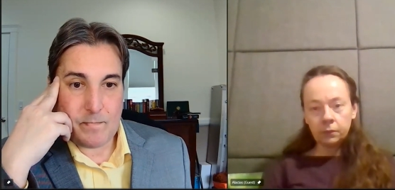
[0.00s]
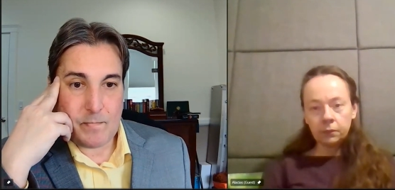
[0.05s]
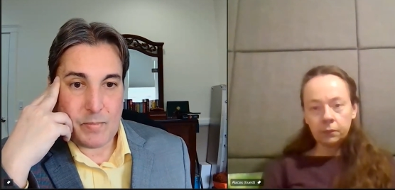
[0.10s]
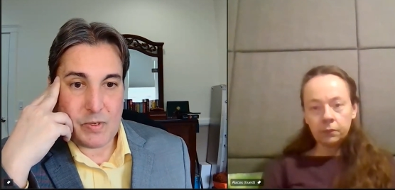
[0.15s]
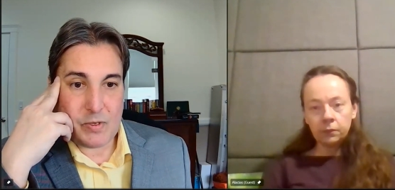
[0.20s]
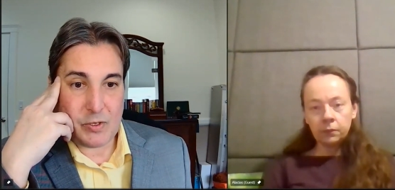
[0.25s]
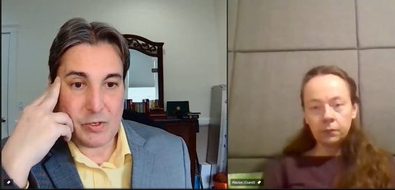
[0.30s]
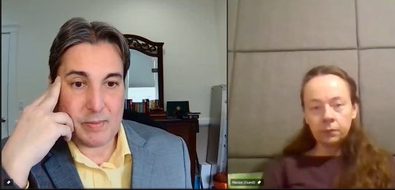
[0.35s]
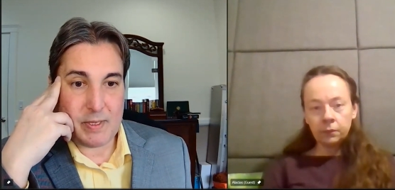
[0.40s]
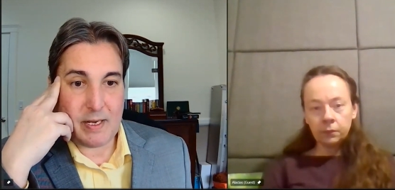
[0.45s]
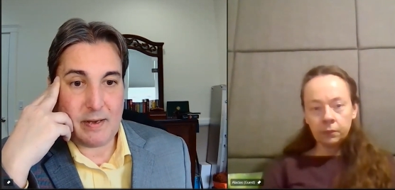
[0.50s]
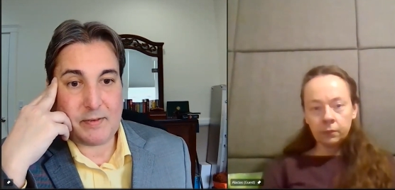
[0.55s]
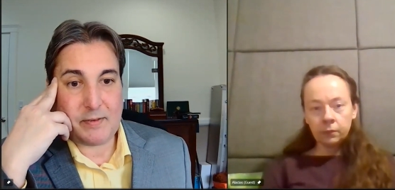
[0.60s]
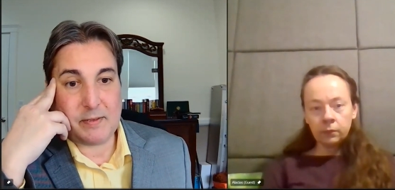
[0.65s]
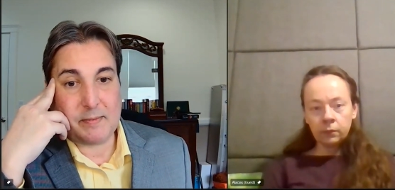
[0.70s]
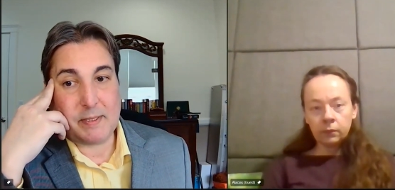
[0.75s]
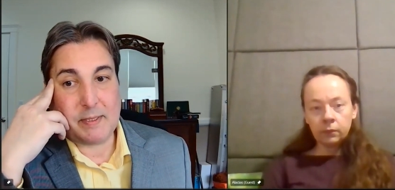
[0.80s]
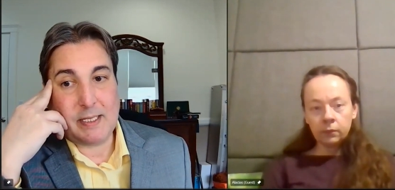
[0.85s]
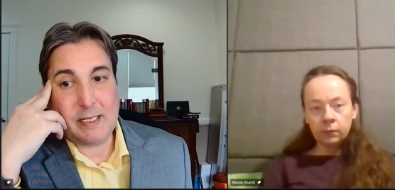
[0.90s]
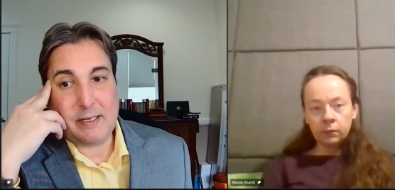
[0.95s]
Speaker 1: So you'd have
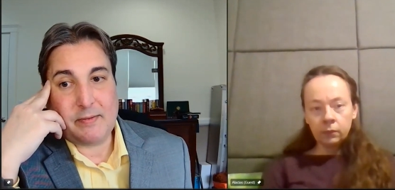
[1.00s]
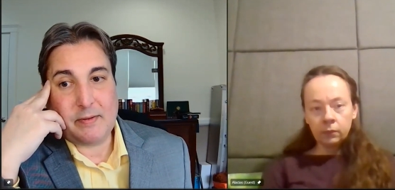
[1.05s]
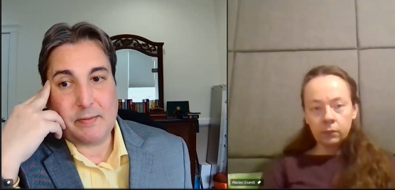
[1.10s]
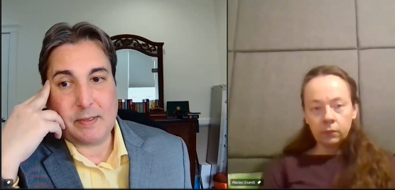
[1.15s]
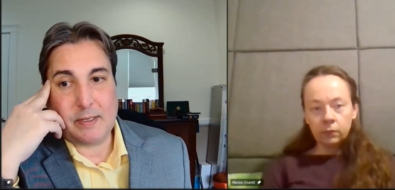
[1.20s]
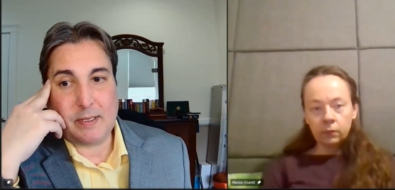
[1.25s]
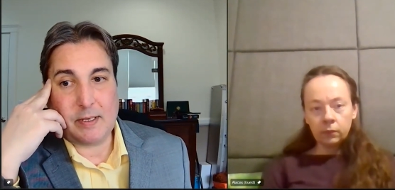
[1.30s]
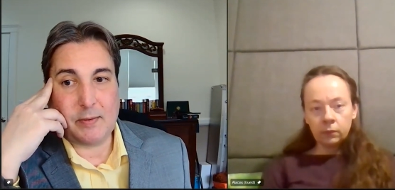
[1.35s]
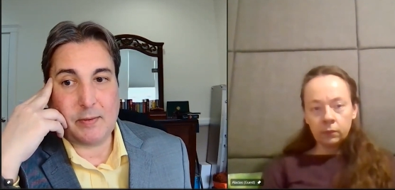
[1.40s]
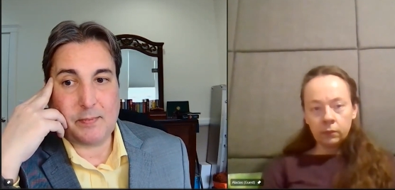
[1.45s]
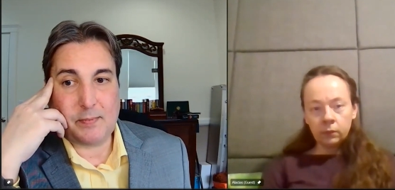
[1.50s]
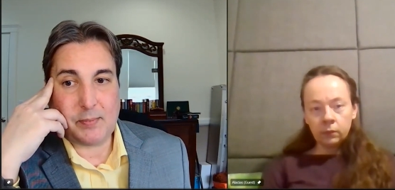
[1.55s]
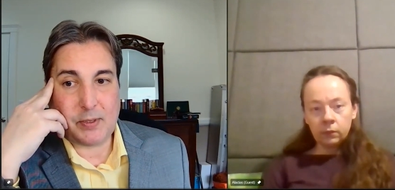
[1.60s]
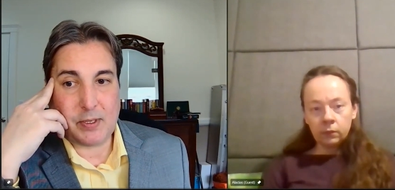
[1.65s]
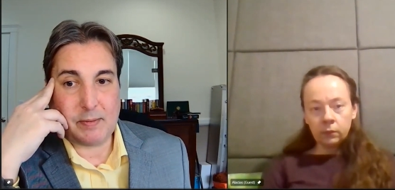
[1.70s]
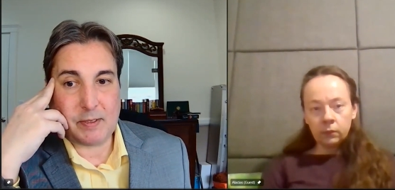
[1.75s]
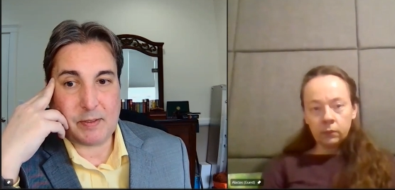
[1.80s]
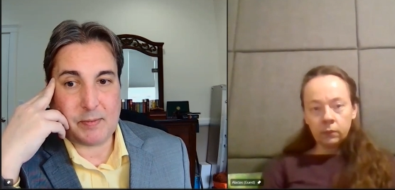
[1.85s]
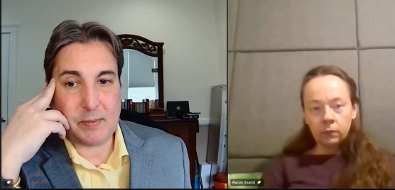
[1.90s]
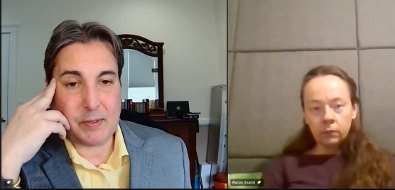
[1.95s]
to be living below,
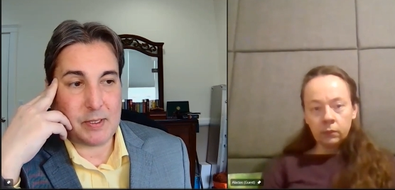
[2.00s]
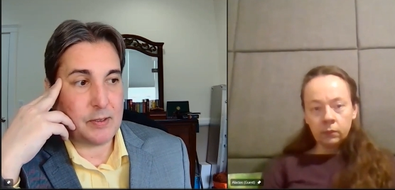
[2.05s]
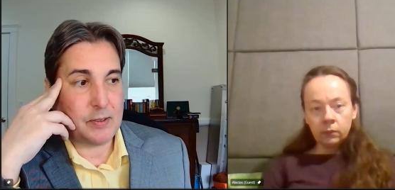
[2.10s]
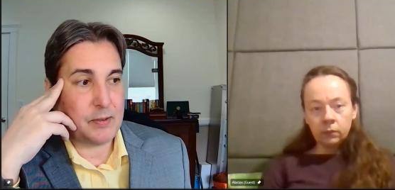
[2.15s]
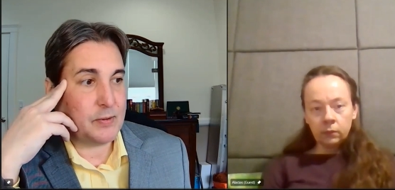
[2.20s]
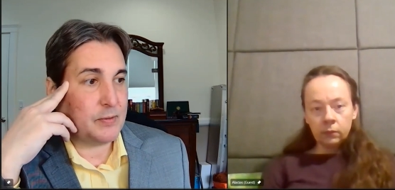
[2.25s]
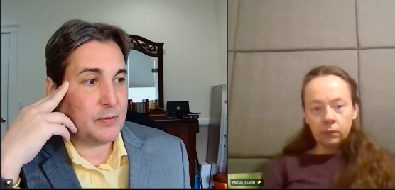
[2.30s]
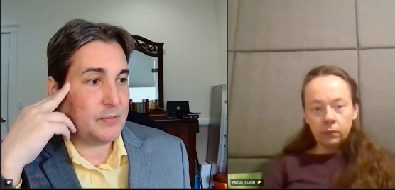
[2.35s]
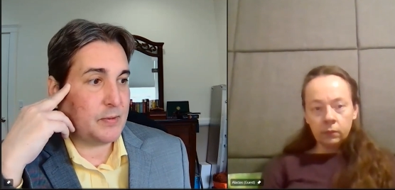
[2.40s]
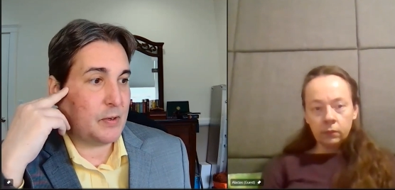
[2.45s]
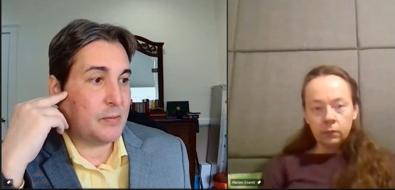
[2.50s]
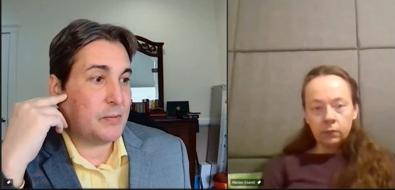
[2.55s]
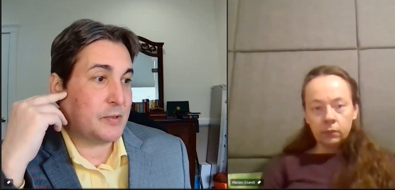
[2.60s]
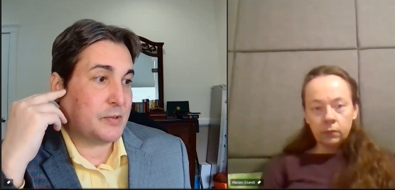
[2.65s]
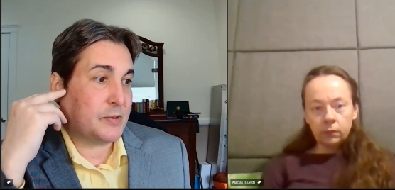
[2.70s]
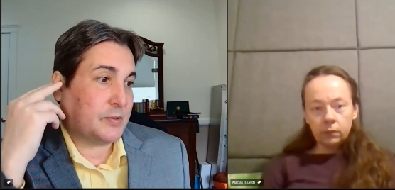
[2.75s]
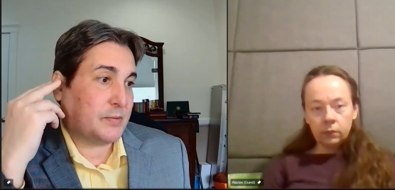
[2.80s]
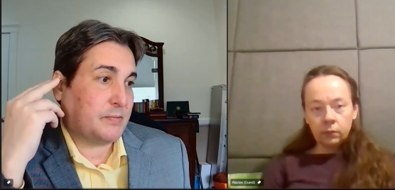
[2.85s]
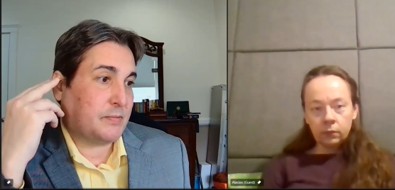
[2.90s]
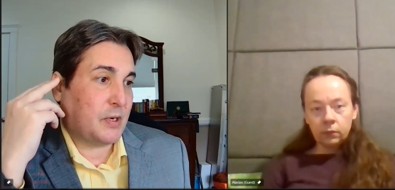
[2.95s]
pretty much below,
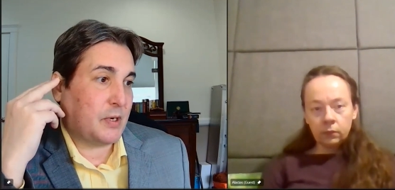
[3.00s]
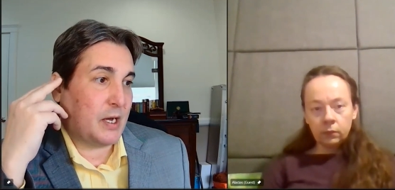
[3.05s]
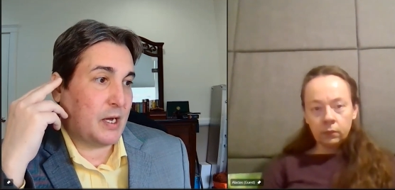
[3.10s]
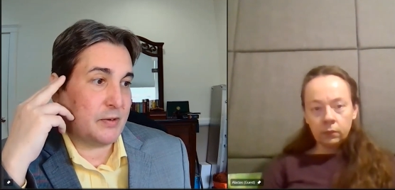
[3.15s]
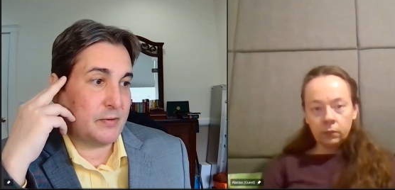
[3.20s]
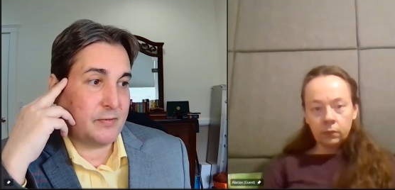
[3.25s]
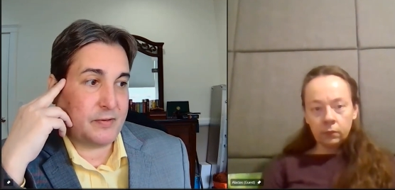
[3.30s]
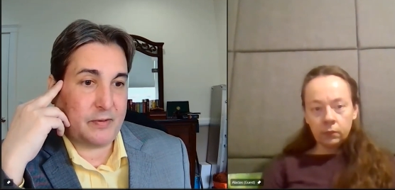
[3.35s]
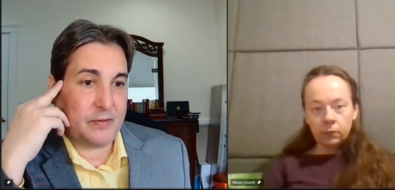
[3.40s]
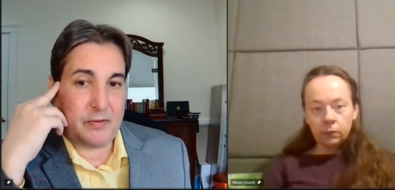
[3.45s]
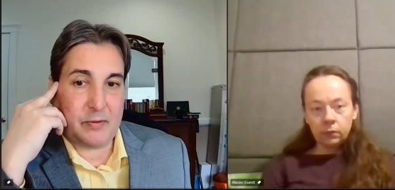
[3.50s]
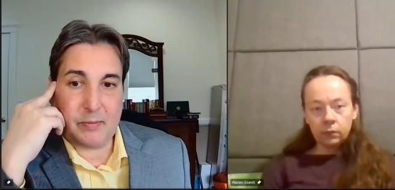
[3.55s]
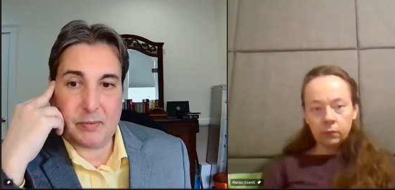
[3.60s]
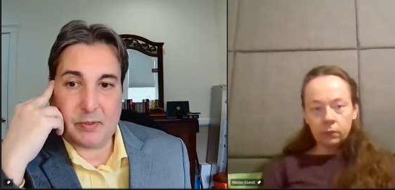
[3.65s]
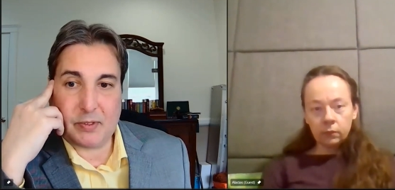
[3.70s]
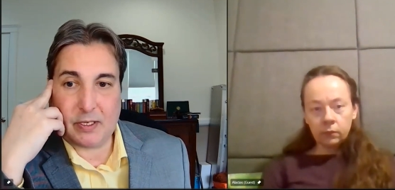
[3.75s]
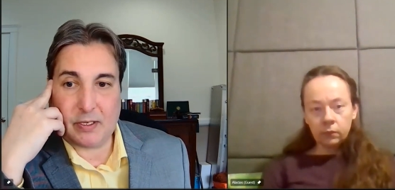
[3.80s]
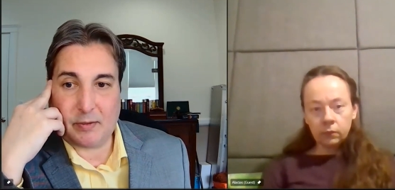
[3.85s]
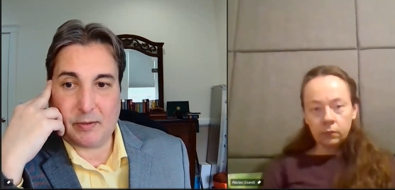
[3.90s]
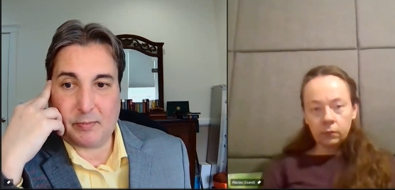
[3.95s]
almost one hundred and fifty
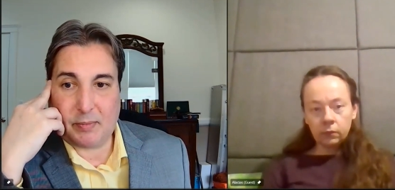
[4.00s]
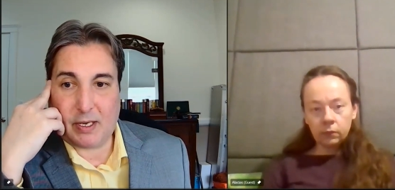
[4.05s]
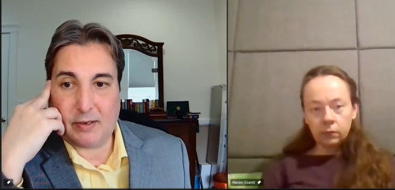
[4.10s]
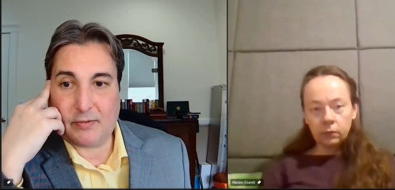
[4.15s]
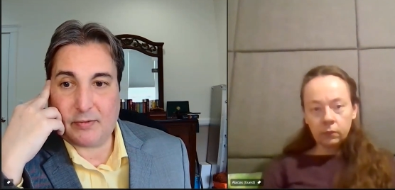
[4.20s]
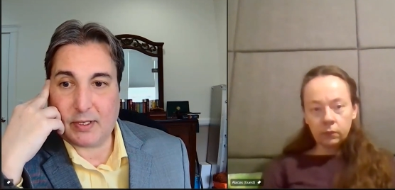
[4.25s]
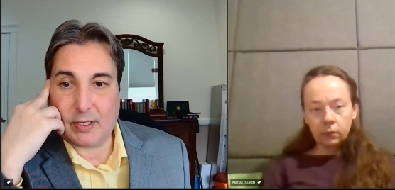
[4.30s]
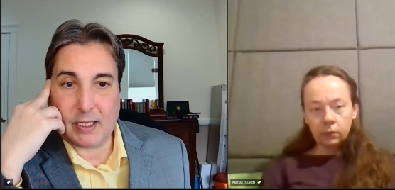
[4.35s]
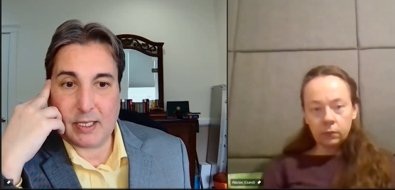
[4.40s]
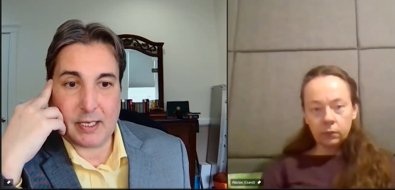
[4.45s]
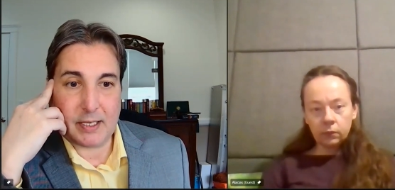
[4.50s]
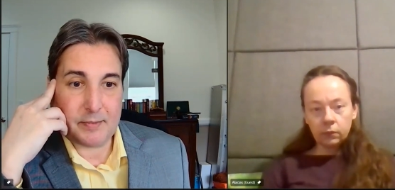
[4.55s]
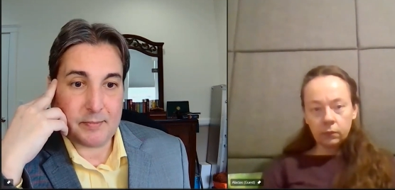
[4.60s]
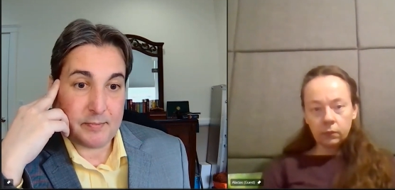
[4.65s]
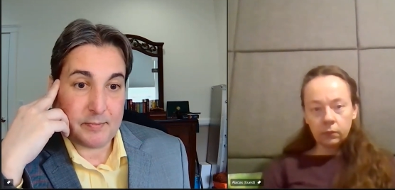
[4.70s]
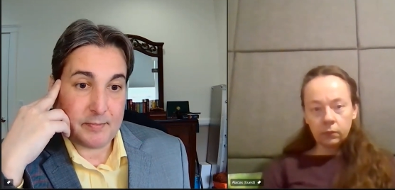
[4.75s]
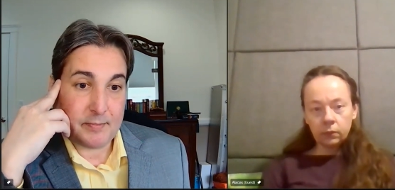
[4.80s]
percent of the poverty line.